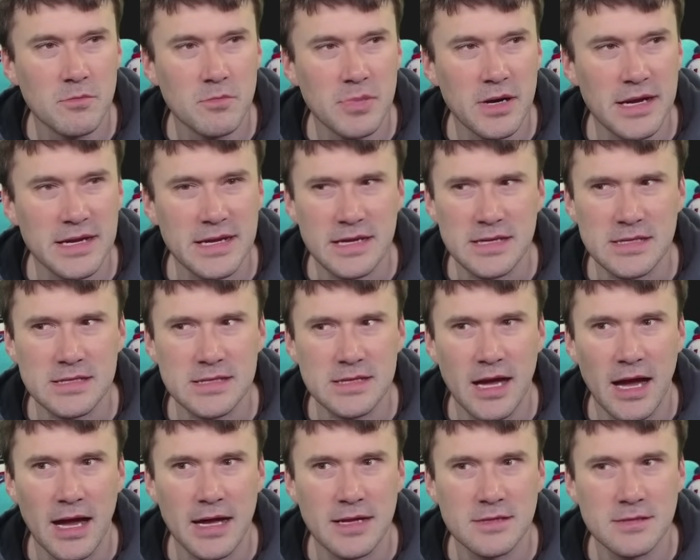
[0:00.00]
but I guess
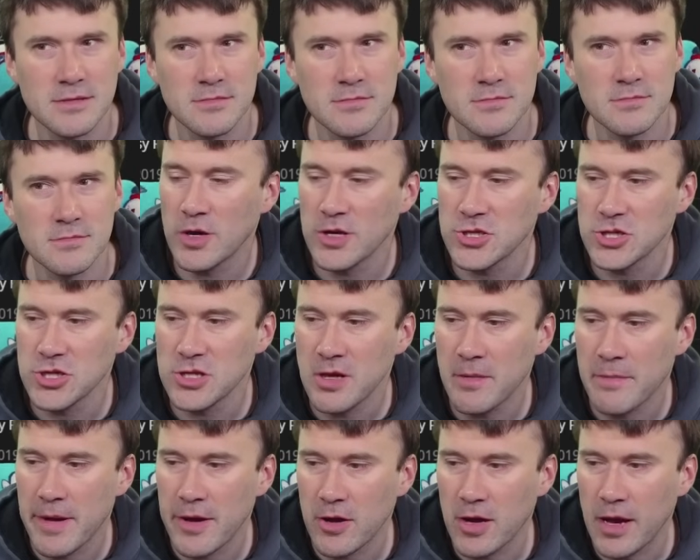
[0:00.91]
not. Question
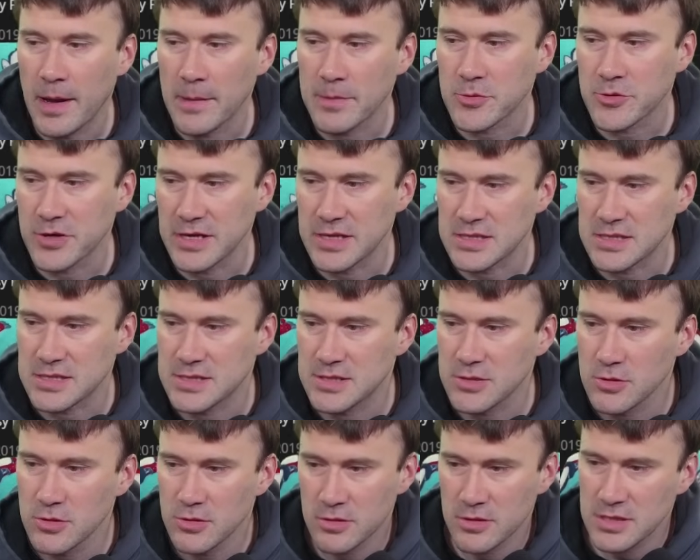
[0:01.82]
about upgrades.
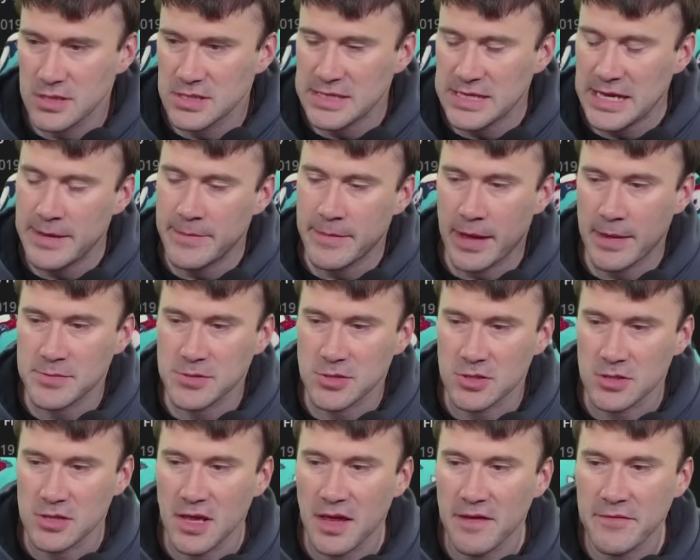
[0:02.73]
Still learning this game.
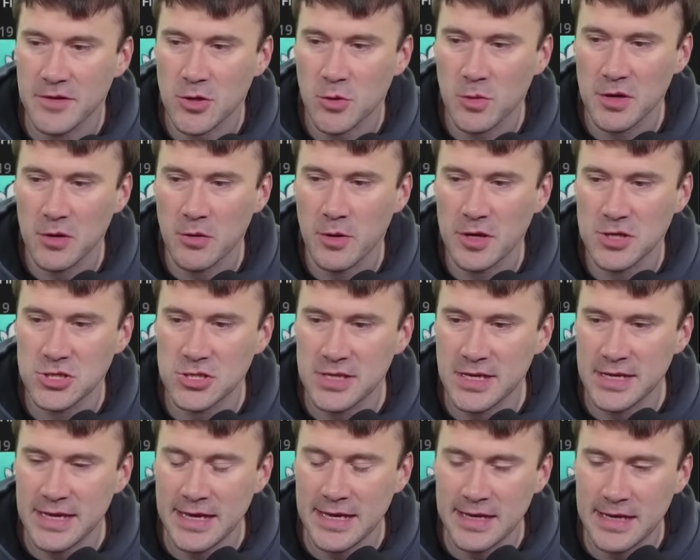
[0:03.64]
Absolutely love it. Quick question
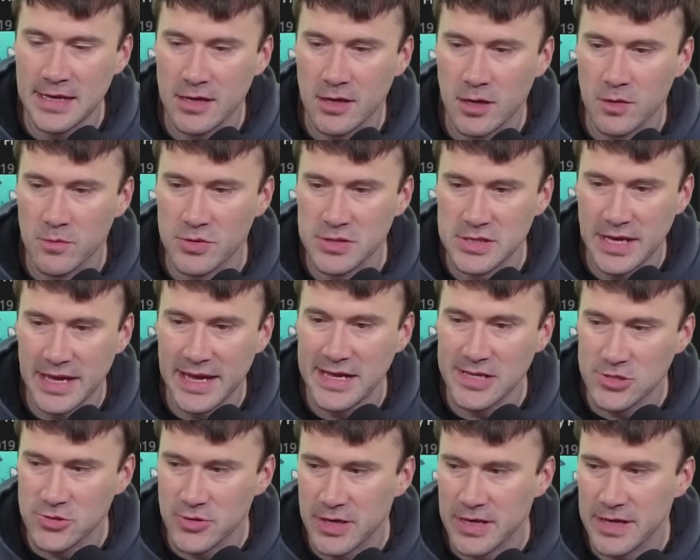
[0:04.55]
that I can't get a one hundred percent
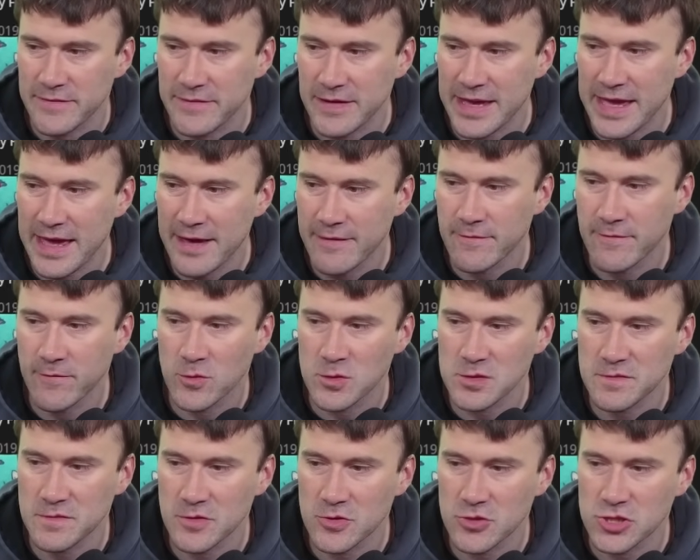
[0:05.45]
answer on. If I have
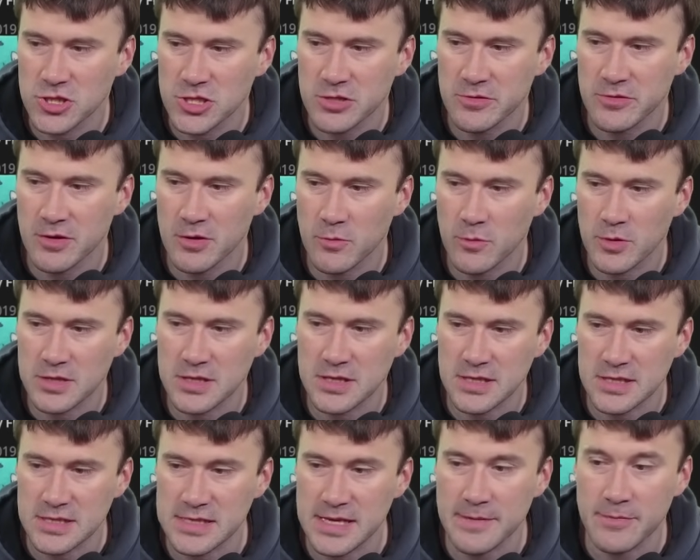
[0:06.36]
Force Field Generator with
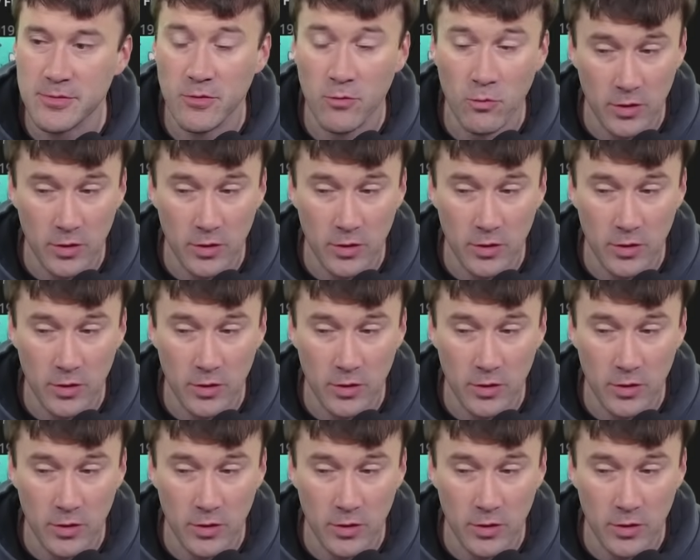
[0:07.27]
an example